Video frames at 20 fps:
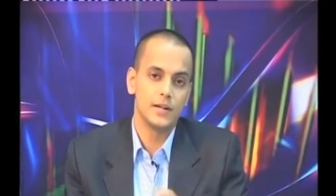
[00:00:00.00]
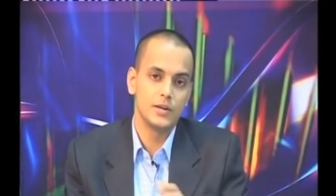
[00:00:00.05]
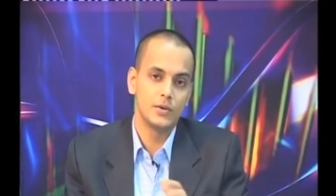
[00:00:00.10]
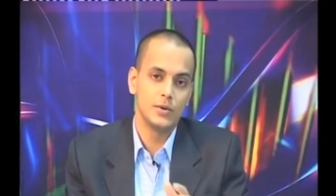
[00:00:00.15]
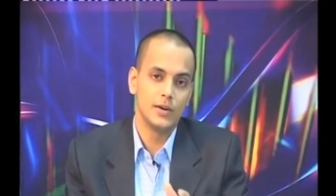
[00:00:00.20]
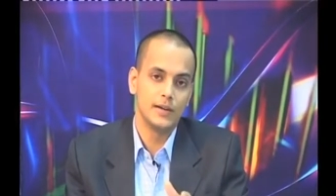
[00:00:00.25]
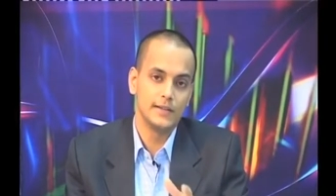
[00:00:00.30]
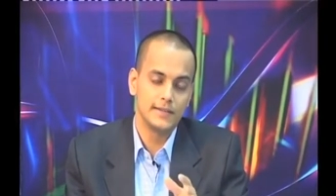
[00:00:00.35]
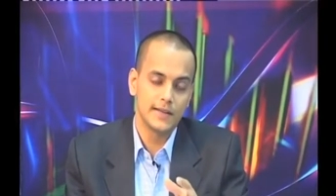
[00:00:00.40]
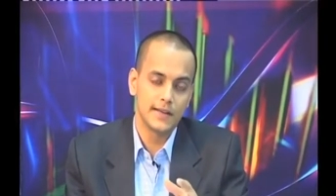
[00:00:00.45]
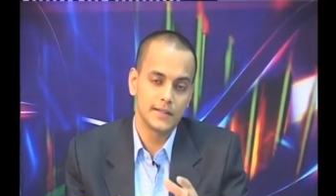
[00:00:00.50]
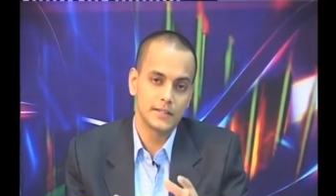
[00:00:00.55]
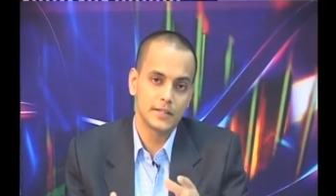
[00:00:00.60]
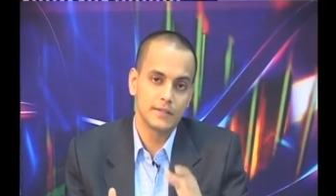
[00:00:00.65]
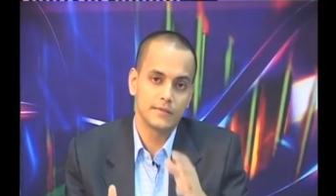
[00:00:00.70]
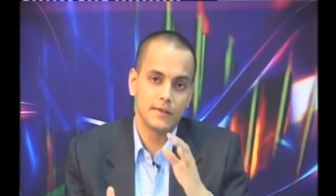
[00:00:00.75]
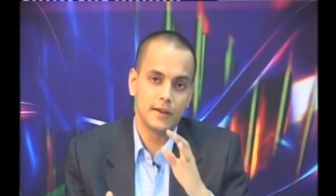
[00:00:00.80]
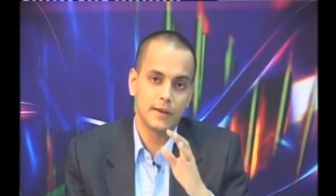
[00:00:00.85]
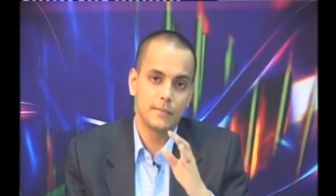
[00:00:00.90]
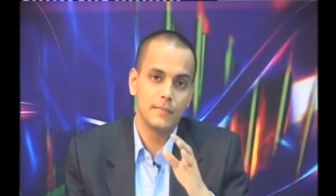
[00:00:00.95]
In today's
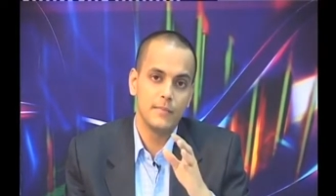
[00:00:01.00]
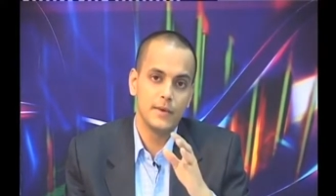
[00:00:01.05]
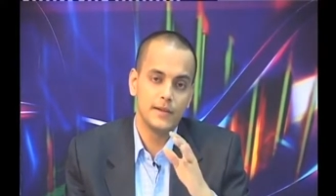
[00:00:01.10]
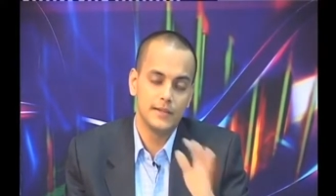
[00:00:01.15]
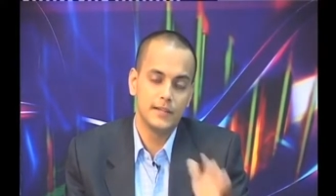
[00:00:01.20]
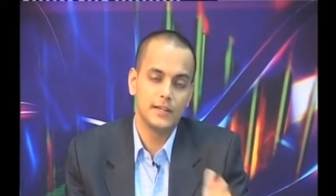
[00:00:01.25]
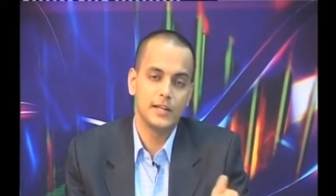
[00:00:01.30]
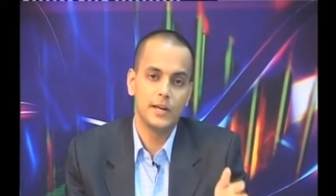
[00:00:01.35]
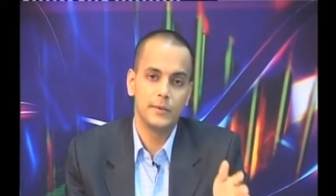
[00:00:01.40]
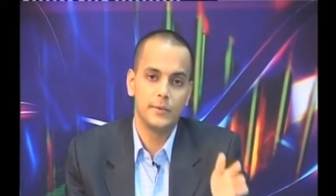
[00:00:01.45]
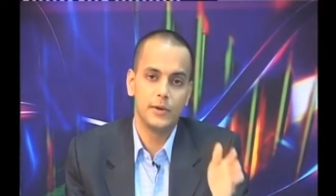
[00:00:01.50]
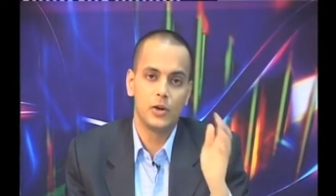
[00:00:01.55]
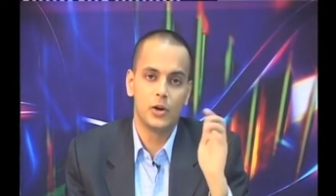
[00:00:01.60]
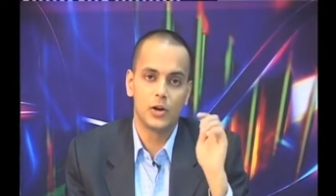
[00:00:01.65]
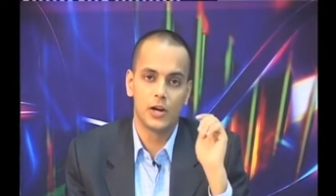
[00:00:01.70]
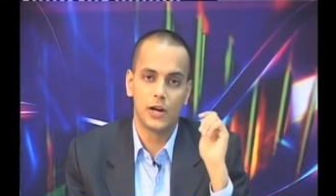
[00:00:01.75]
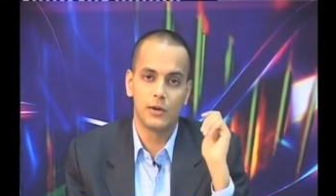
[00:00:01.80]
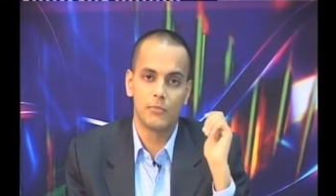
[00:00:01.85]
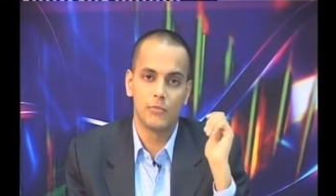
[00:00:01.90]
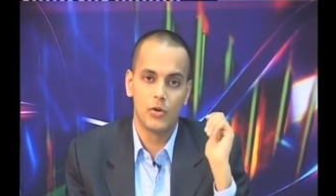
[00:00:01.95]
lecture, we will basically be
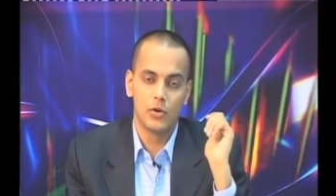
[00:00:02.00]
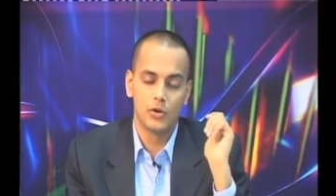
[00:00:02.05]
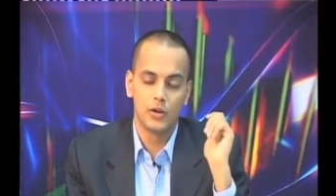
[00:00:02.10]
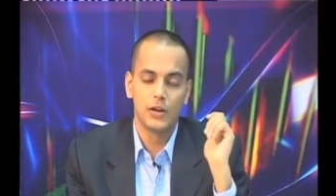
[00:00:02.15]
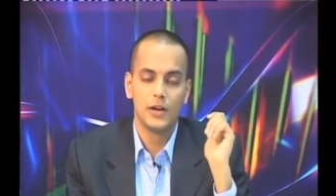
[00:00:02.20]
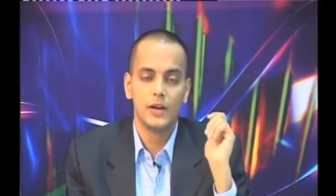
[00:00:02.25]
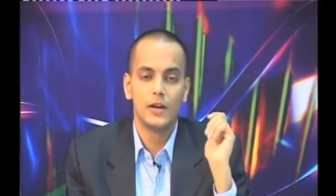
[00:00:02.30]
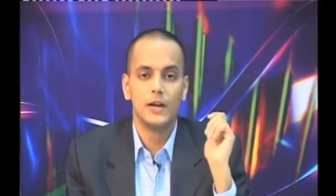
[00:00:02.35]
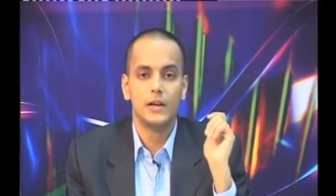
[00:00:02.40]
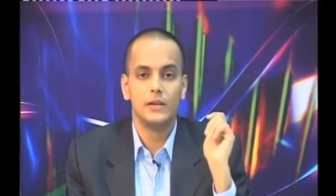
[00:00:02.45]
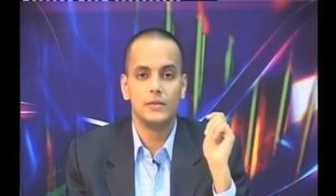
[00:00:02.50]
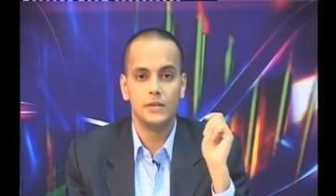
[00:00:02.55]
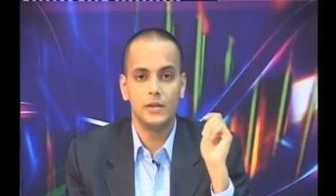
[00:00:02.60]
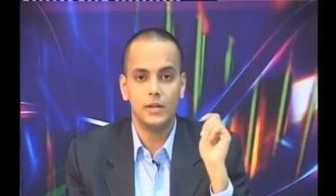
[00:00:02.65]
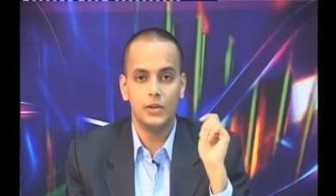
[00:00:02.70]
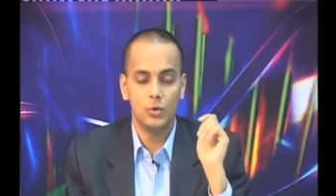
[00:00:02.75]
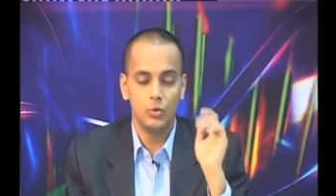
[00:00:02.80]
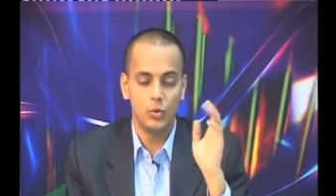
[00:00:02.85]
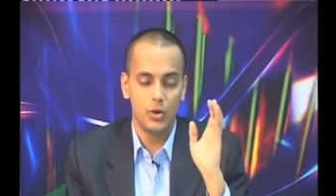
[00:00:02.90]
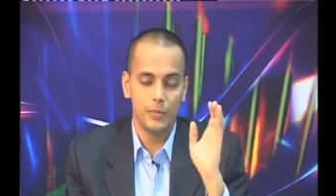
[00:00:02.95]
talking about
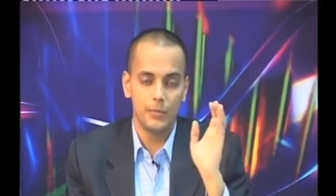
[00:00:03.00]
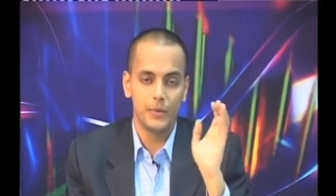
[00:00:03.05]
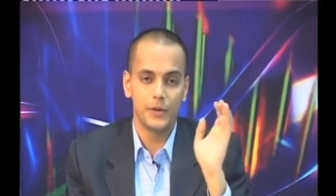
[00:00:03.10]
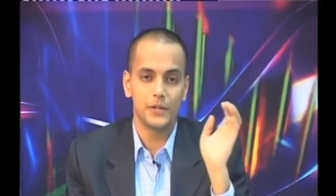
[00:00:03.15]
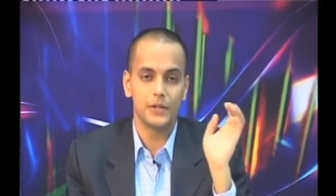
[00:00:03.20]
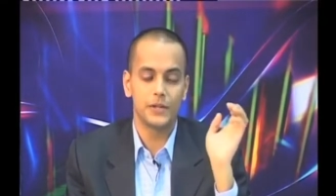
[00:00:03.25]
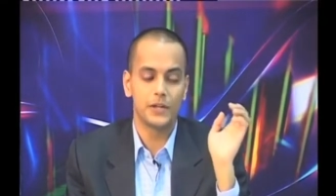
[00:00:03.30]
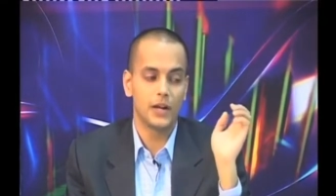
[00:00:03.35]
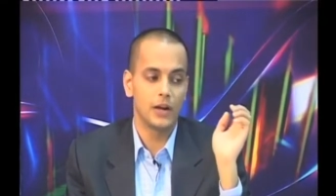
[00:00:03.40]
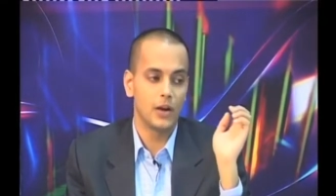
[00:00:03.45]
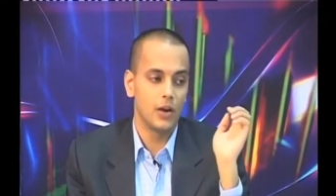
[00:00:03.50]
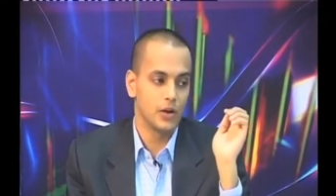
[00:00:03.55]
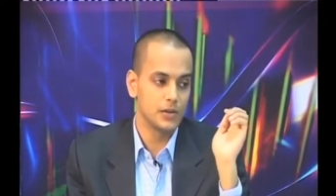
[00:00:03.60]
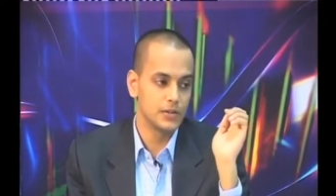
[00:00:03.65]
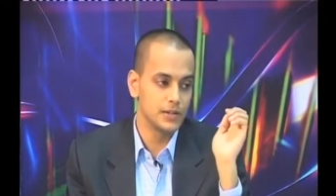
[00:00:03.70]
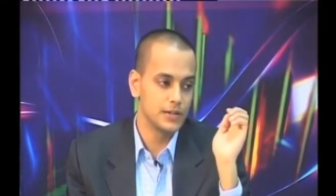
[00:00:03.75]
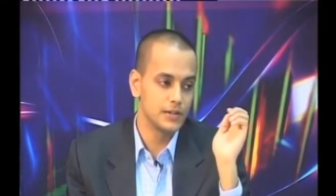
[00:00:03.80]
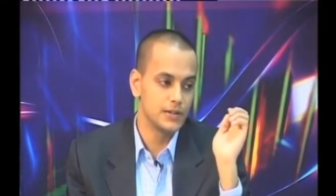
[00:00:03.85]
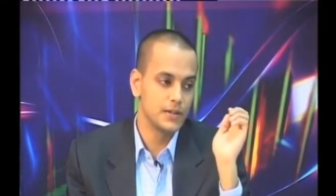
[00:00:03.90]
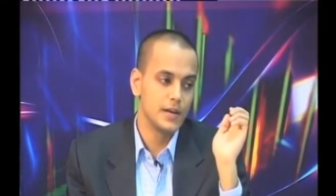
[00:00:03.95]
the two dimensional
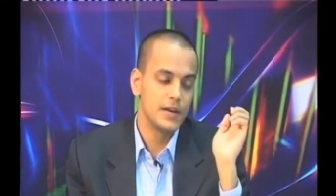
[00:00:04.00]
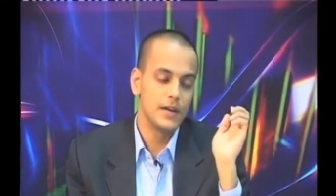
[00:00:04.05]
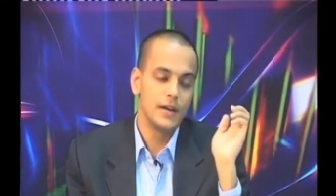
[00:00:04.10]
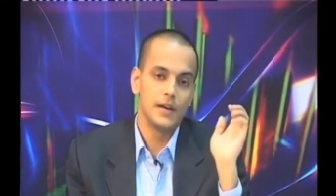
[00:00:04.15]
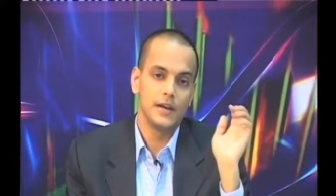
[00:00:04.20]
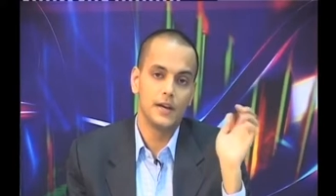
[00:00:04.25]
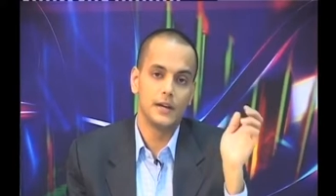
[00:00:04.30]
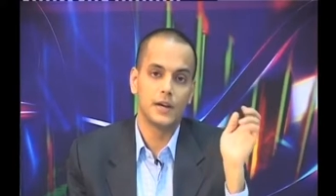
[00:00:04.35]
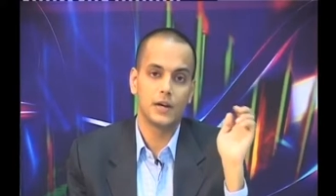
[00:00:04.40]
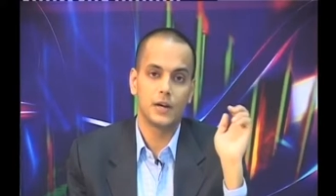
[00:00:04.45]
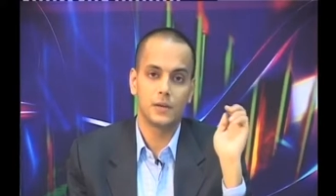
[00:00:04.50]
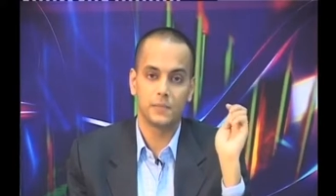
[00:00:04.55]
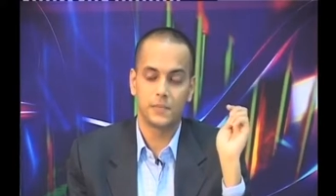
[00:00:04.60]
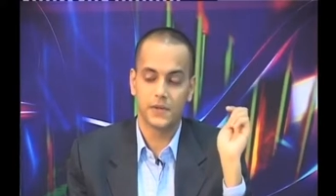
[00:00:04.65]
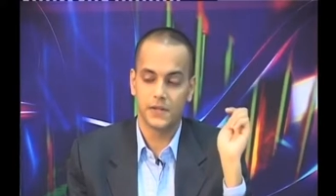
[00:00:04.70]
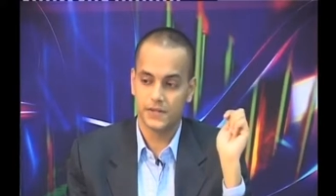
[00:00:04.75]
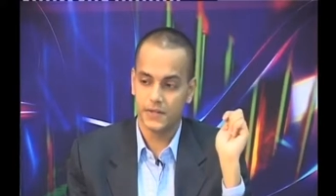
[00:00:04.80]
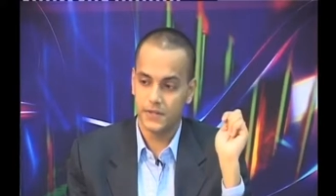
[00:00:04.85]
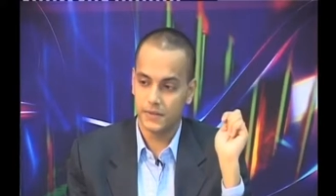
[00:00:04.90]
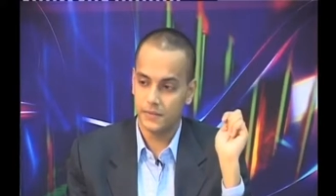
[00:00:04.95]
losses in a
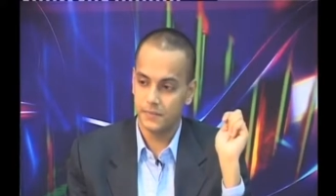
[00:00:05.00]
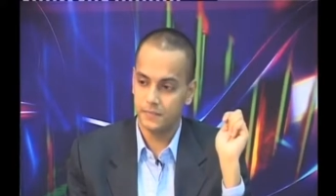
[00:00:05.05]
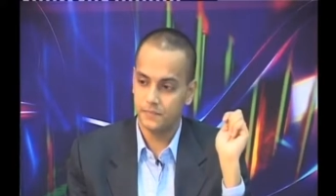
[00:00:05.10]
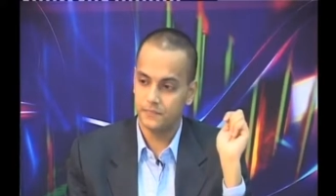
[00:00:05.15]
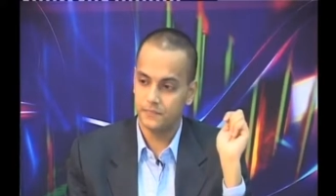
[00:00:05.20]
compressor.